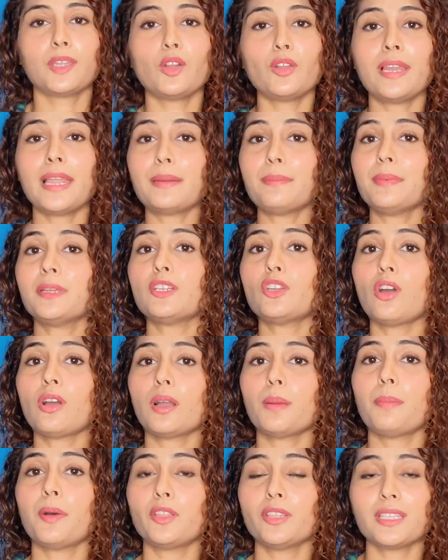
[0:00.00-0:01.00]
Now let me
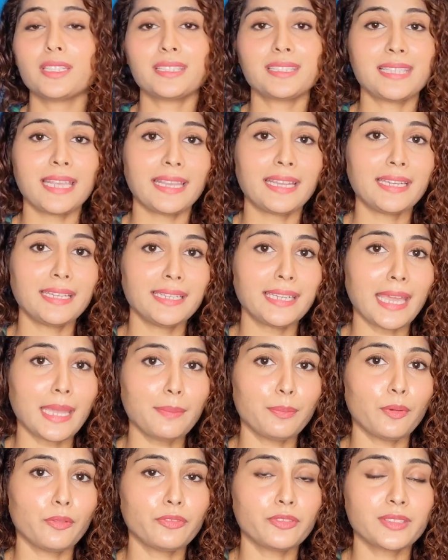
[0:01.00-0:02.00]
talk about the second
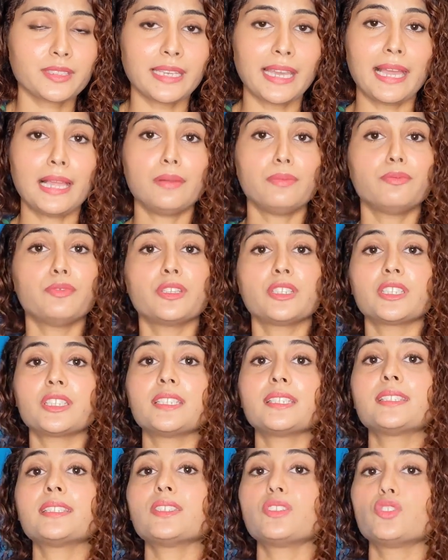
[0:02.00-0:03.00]
type of scalp, which is